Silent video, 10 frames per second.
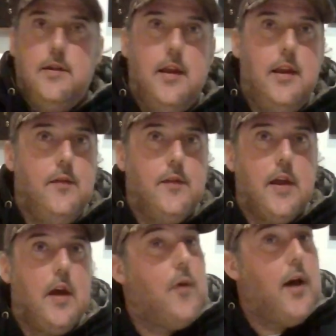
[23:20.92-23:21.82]
And he was
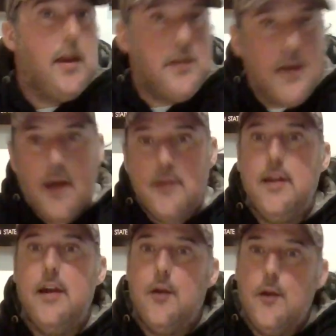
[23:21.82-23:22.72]
like, I'm going to ask you guys
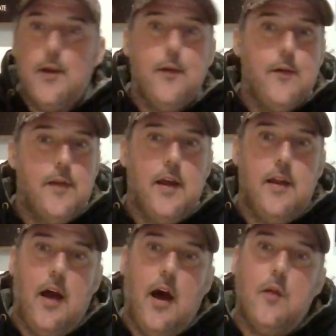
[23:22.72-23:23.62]
again. Are you good with that?
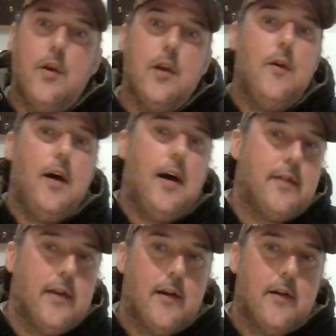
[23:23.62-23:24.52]
I don't want to go out
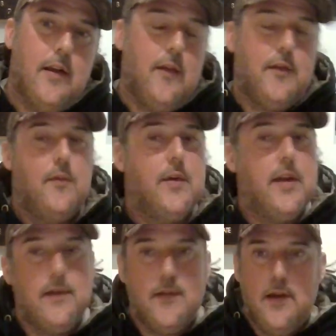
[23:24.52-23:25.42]
there and have someone
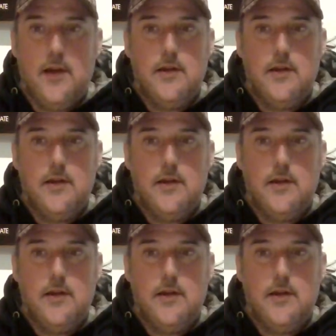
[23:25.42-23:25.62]
get sick.